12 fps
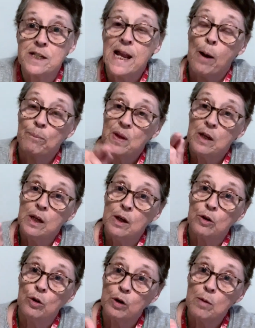Now,
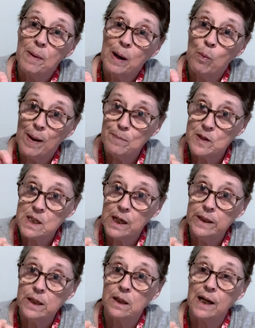go to my
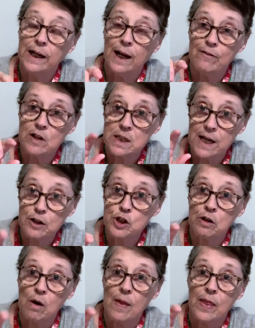website, and I have a
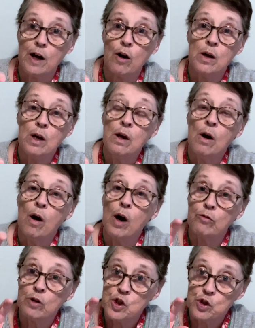section on there
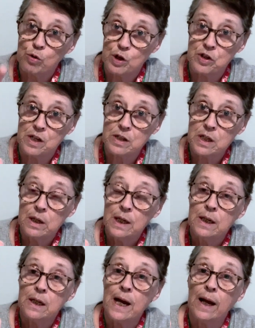on resources,
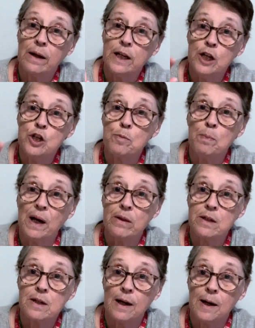and each
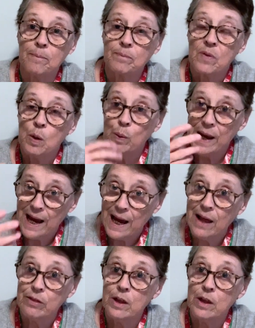month we add